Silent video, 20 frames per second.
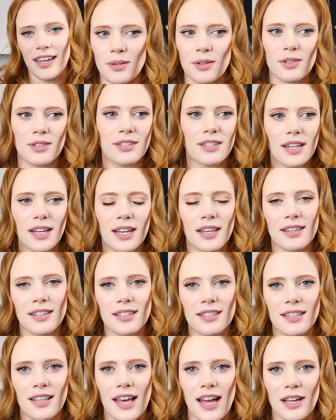So you're sitting in
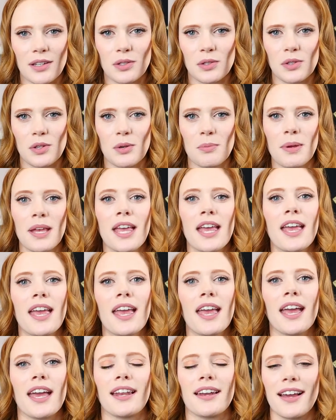this classroom,
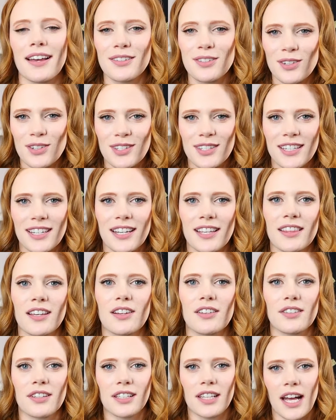and as you're sitting
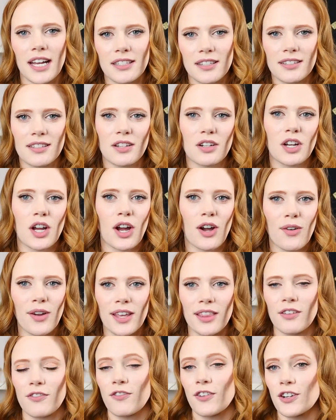there, the classes are
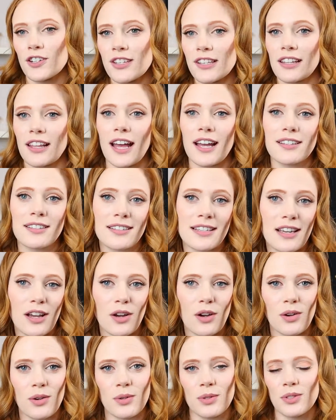going, the first class
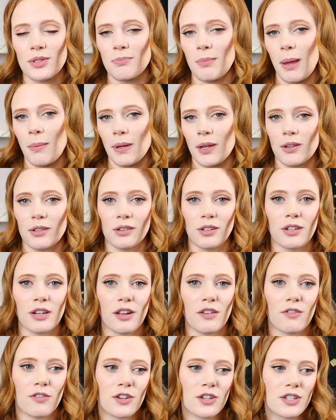goes, maybe you're
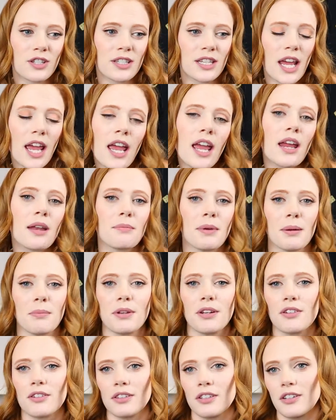learning first aid,
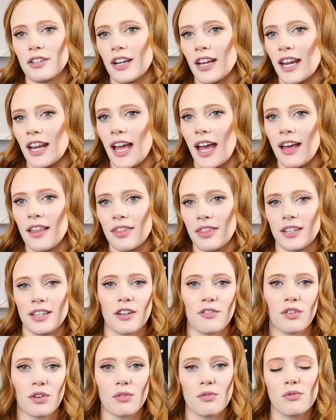maybe you're learning the
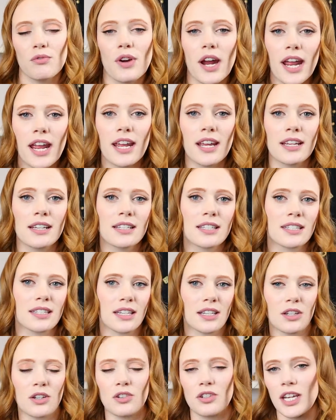different ranks,
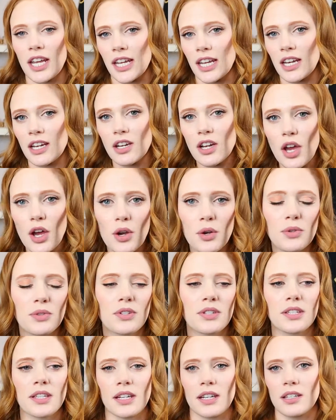and you're taking
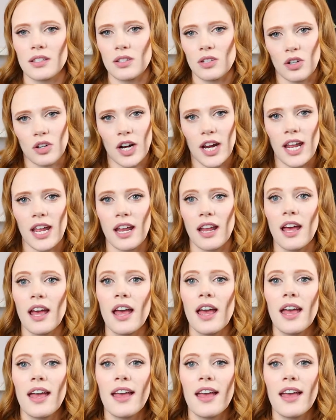notes, and it's great.